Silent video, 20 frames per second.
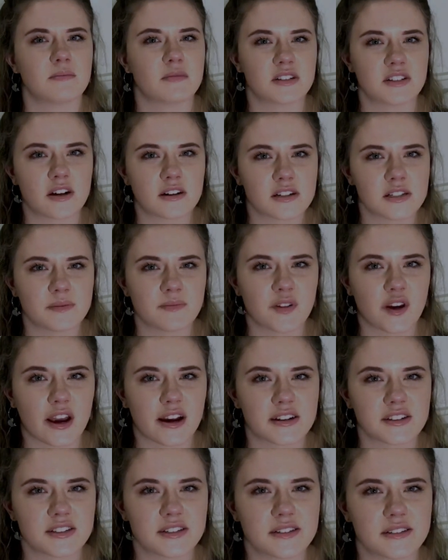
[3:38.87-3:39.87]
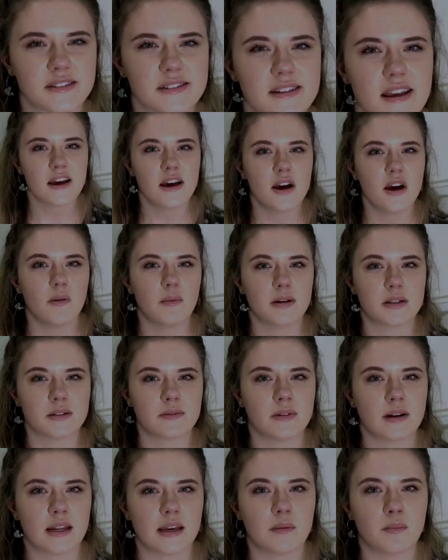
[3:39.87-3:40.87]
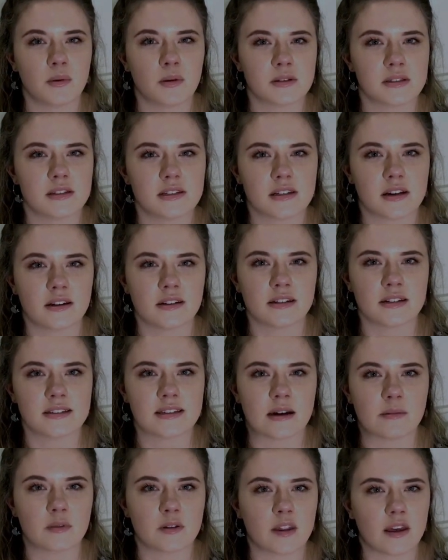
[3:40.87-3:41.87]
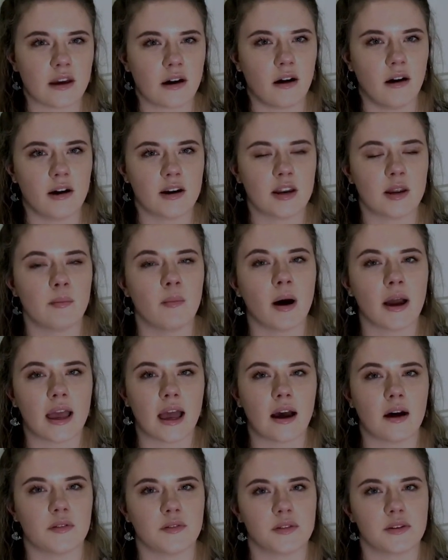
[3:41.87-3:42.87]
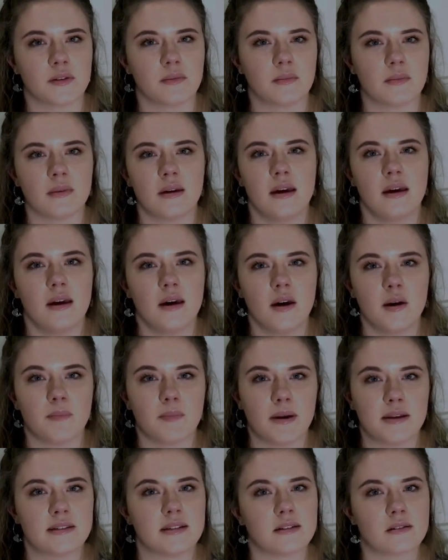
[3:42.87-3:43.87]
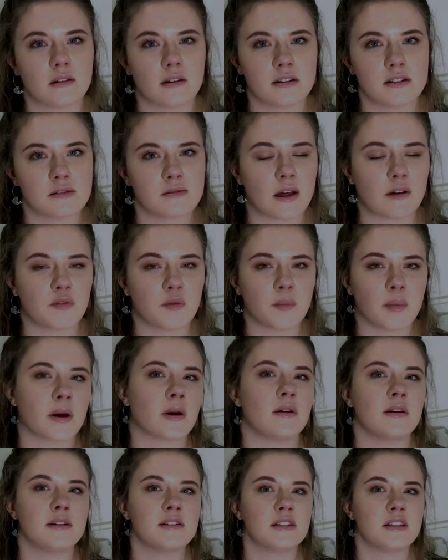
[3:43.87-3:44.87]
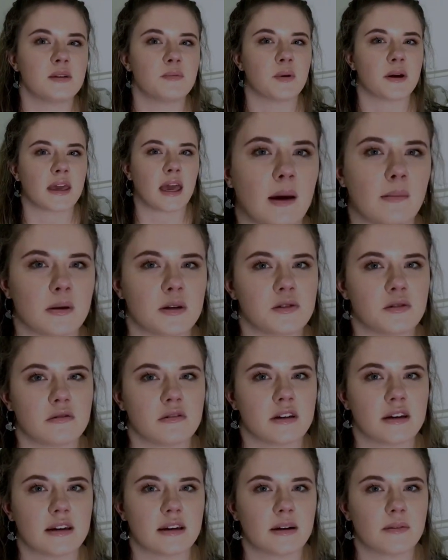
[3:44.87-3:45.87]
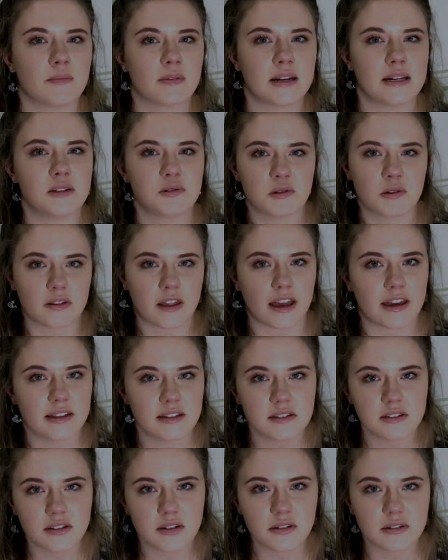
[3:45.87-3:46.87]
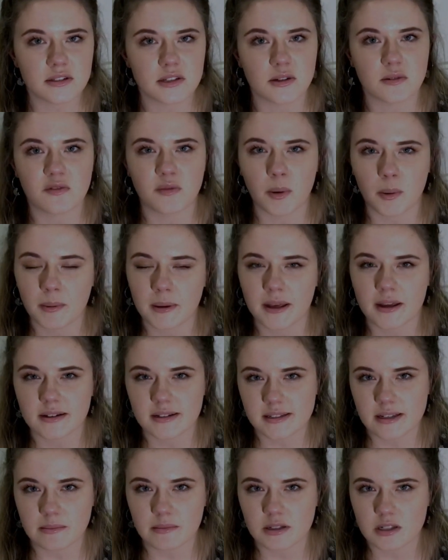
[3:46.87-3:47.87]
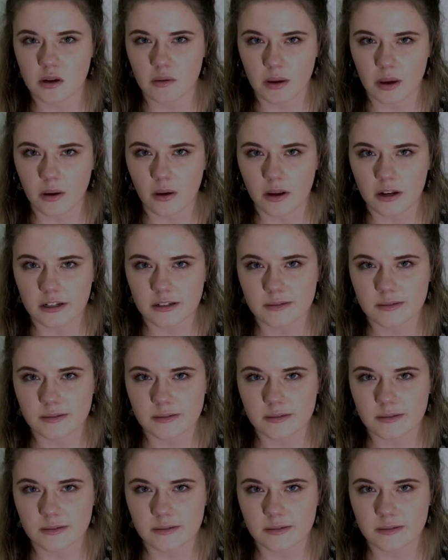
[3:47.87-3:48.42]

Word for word: and reduction reactions which are really important to understand what they are and you might have some basic knowledge of that from biology, but chemistry you can really drill that into you so you probably understand what's going on.